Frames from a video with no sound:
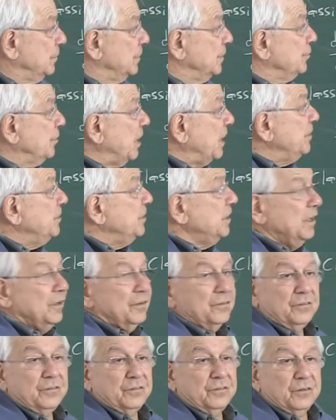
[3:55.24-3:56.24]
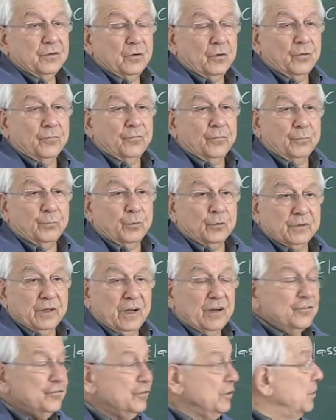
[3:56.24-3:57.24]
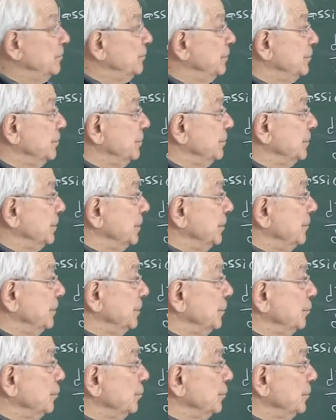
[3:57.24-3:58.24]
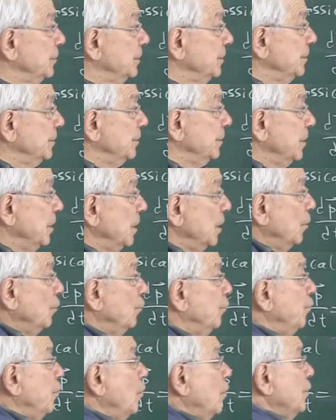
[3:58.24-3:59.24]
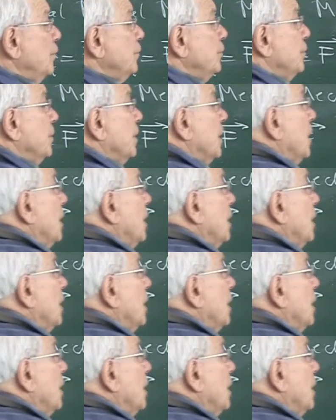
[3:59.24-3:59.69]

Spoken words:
gradient of a potential which is giving you the force,